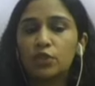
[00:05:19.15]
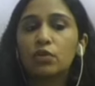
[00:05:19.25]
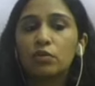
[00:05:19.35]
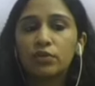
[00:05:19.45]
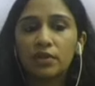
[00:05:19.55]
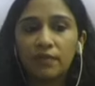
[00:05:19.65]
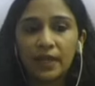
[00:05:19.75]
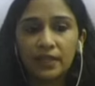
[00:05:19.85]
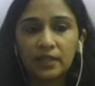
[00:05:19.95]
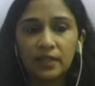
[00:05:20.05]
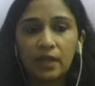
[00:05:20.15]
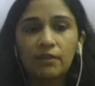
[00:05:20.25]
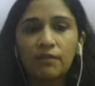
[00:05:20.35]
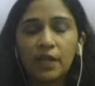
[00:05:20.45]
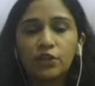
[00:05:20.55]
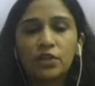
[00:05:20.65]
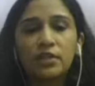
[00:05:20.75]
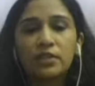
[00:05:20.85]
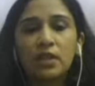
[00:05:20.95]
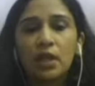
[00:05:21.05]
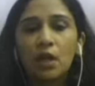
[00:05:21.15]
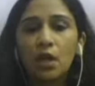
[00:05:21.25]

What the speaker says: which is also reflected in our financials.